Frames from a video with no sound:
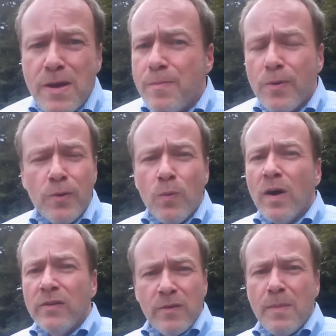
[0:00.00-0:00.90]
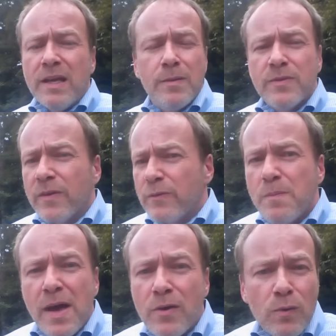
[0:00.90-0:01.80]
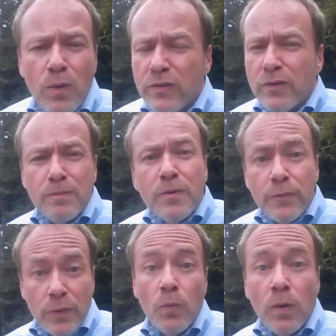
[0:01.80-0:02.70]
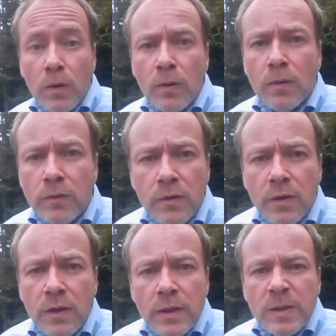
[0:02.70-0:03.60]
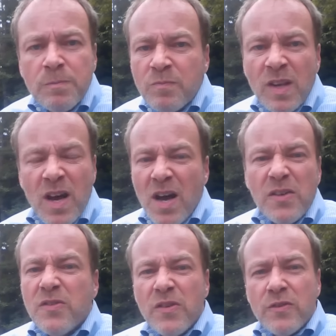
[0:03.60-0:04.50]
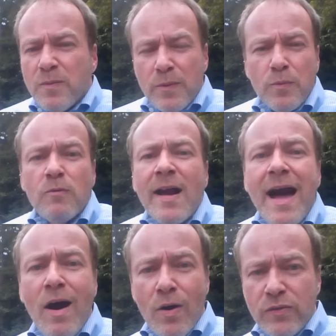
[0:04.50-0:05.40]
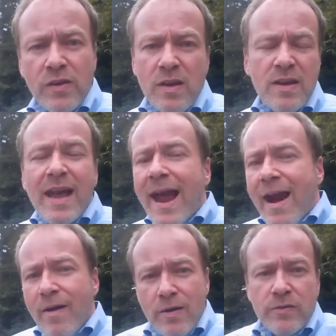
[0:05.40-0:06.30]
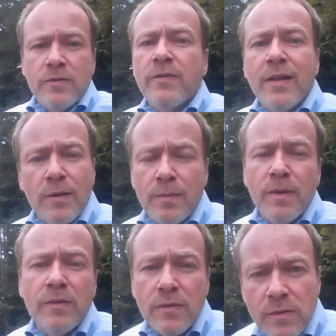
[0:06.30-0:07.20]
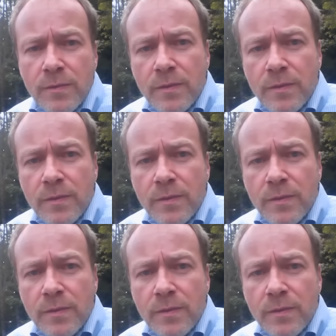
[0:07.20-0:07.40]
People who wanted to make themselves better, who wanted to improve the world, a system of morality, character development.